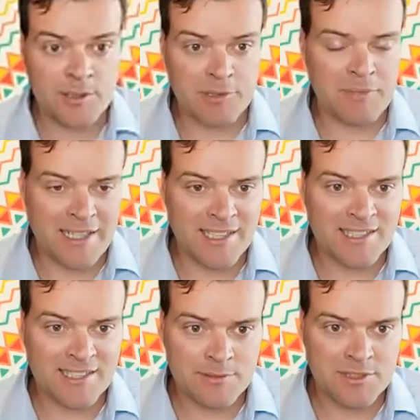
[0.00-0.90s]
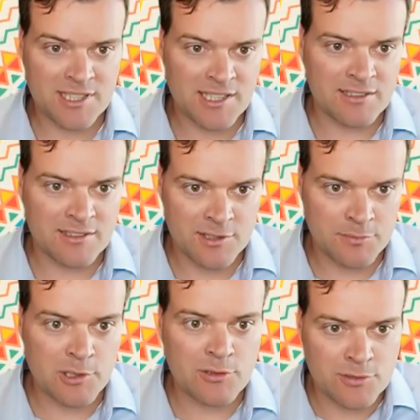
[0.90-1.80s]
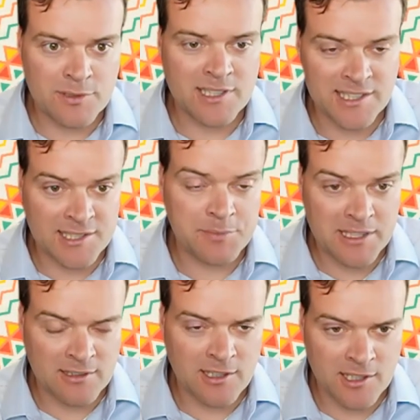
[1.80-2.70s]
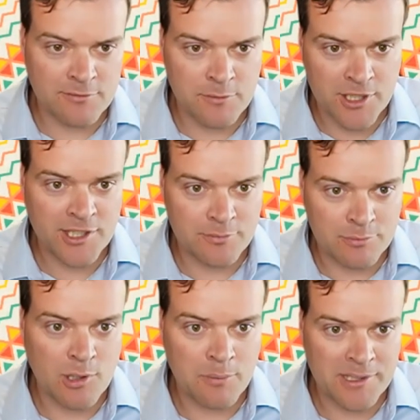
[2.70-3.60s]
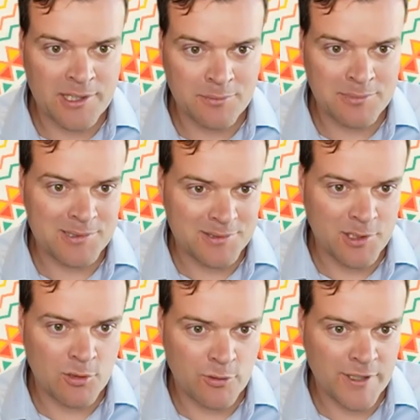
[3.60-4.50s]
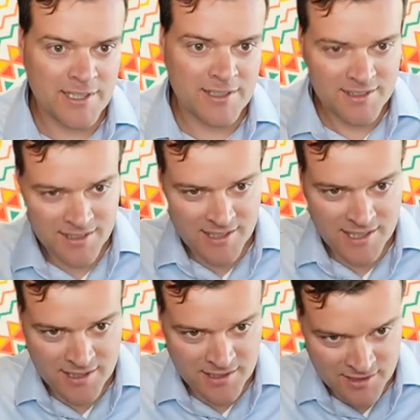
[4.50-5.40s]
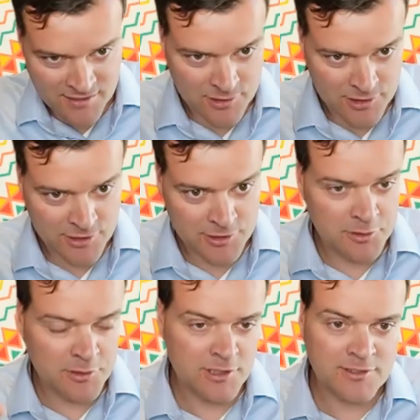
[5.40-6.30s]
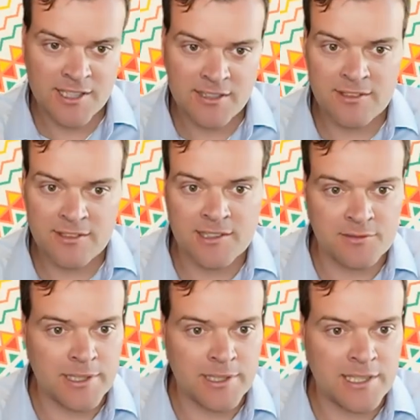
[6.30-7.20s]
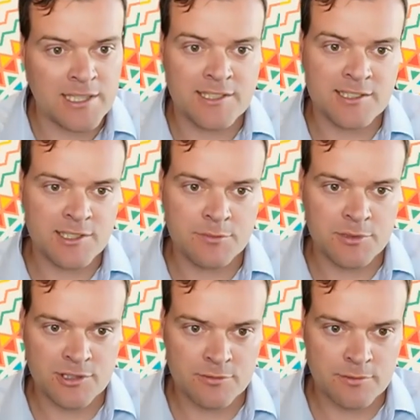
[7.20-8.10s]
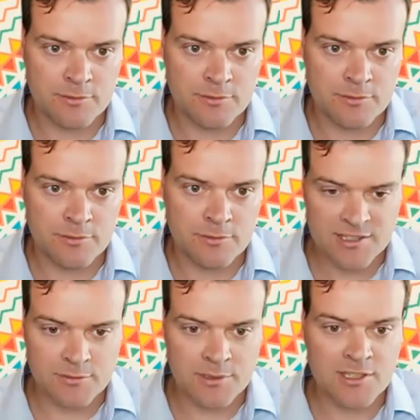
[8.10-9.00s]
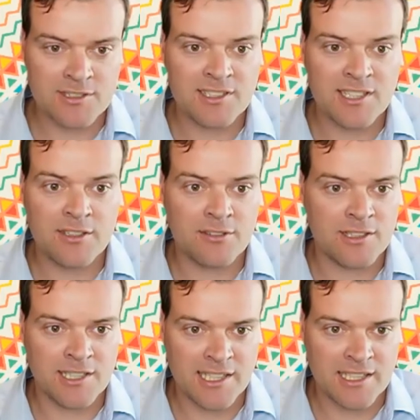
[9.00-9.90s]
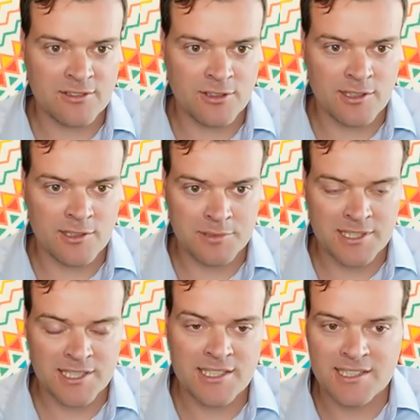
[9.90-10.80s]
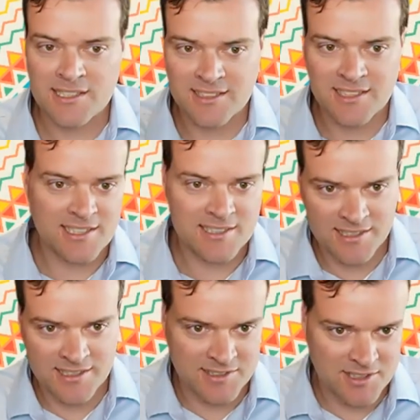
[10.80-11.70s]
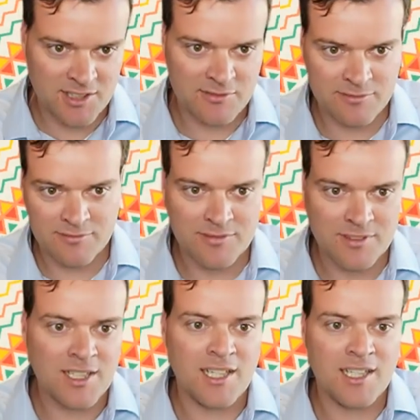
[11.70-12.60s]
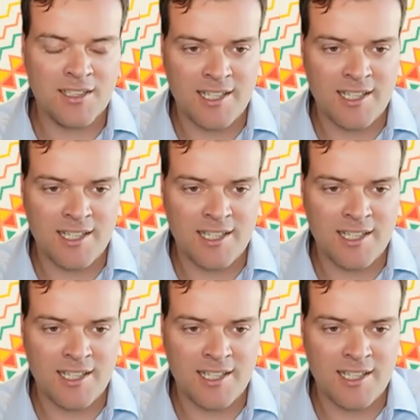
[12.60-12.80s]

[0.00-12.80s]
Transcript: mechanisms, and suppose we like spend a lot of money on propping up the coin, then the reserves will go down and the weekly distribution will be less. So we're not saying you're going to get $1 per day. It's like that's kind of an aim.